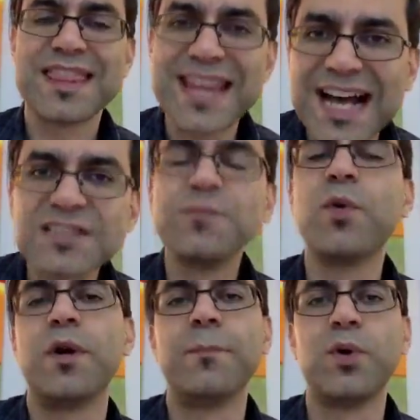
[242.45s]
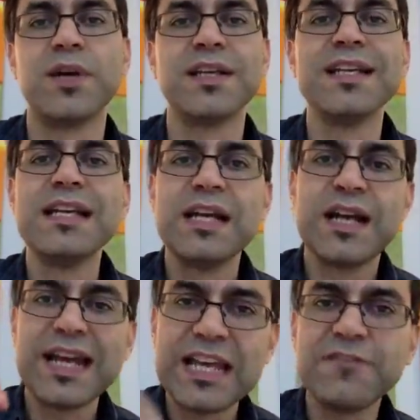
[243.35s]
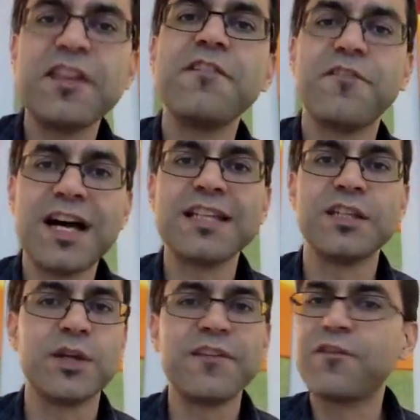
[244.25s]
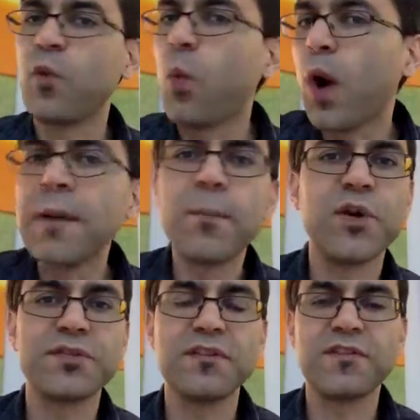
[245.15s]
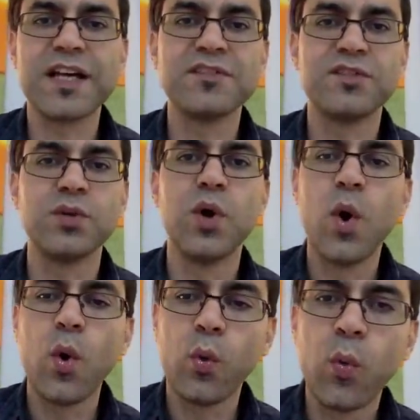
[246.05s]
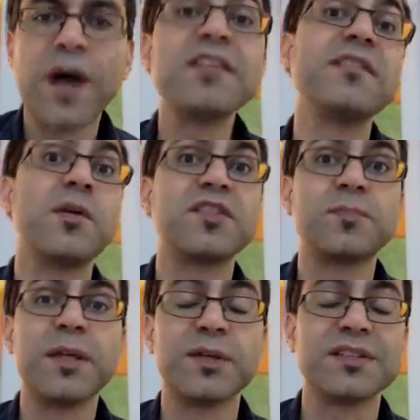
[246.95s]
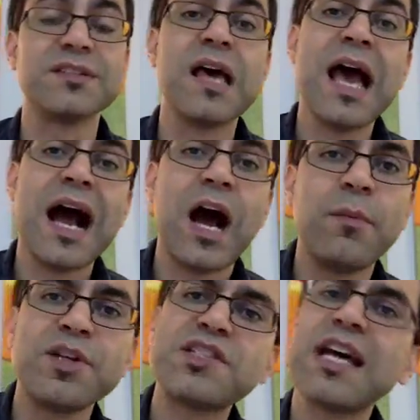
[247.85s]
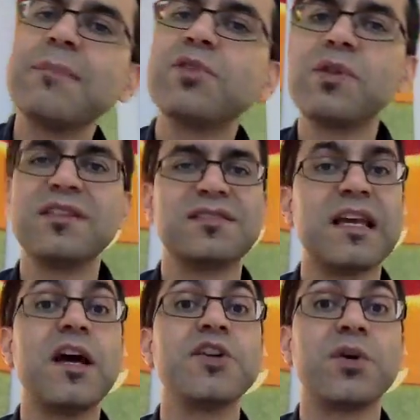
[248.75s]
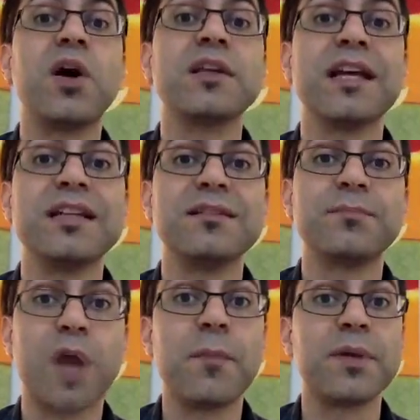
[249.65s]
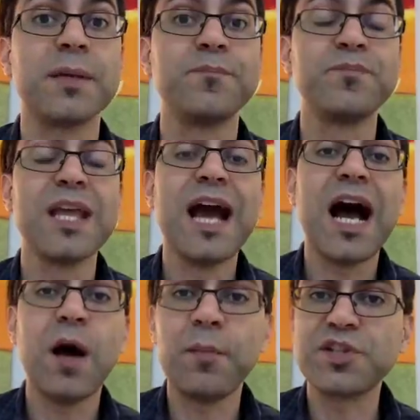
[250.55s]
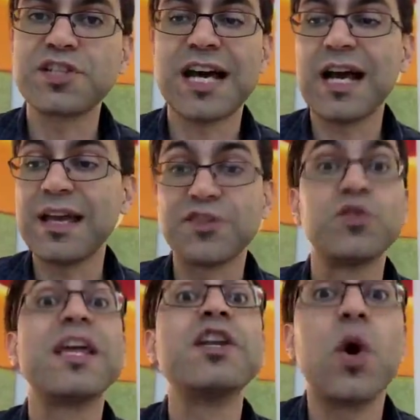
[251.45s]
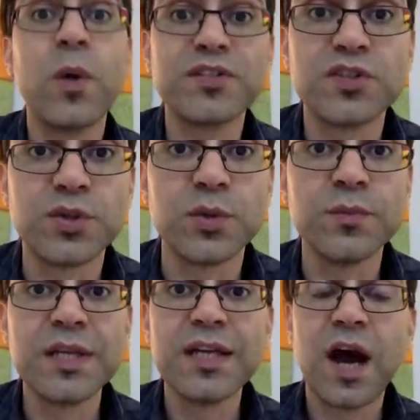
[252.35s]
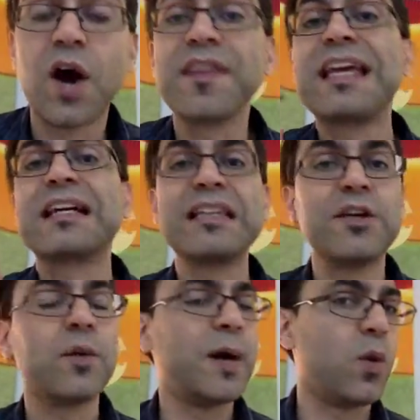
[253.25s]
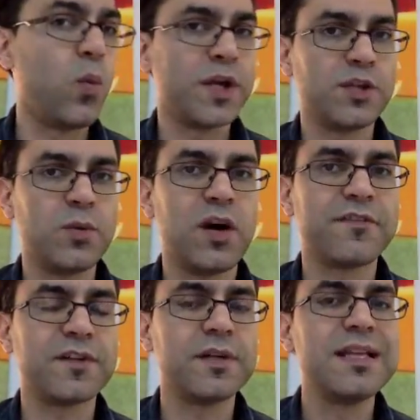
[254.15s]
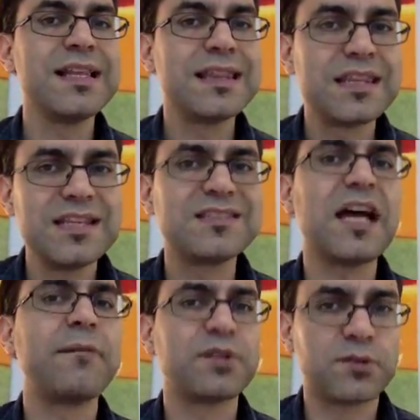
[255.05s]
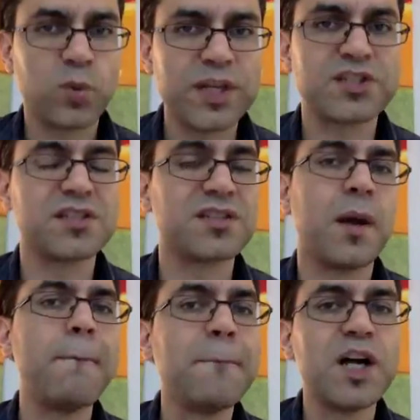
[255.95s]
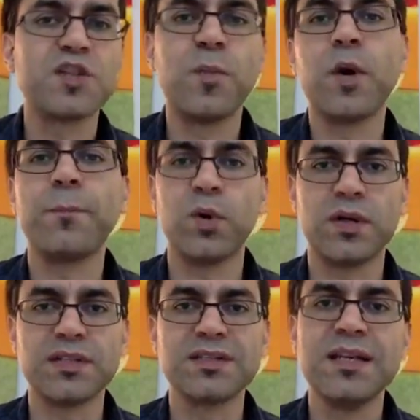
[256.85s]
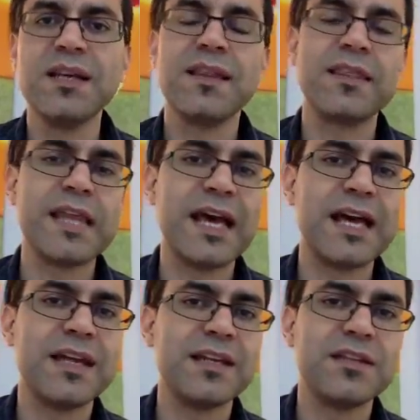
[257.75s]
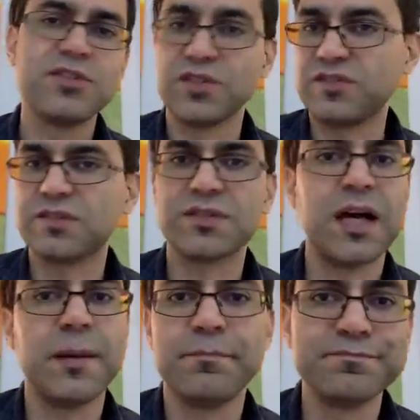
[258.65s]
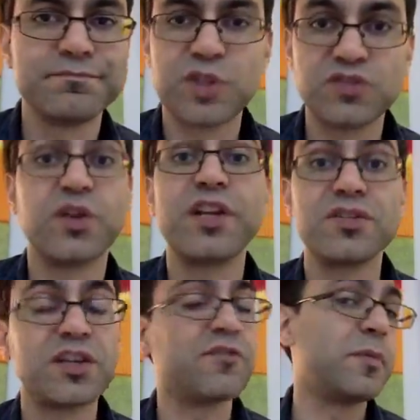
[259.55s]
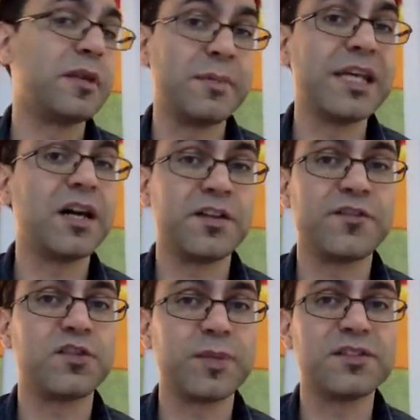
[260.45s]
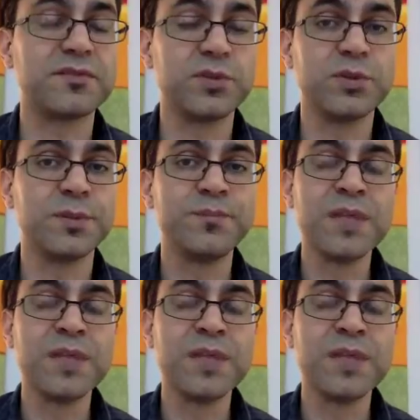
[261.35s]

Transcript: That's more important. If they find you, if one person finds you, what is their experience? How much time do they stay on your online property? How much time do they know what to do? Are they clear about what you offer? These types of questions are much more important than just concerning yourself with being on the first place of Google.